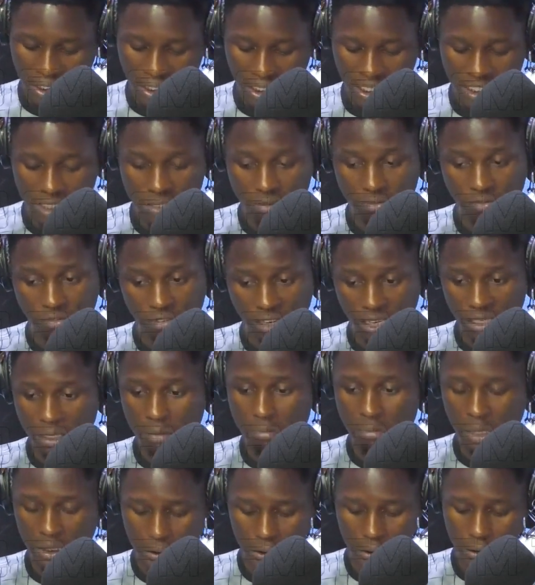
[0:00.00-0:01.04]
He's very
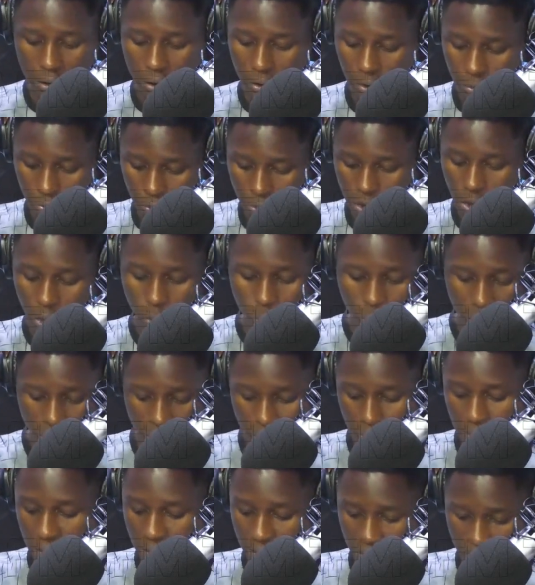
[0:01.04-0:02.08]
much in the studio
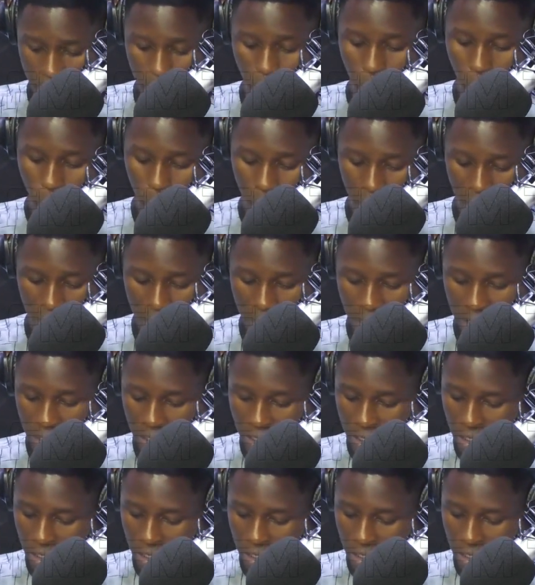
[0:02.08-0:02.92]
with me this morning.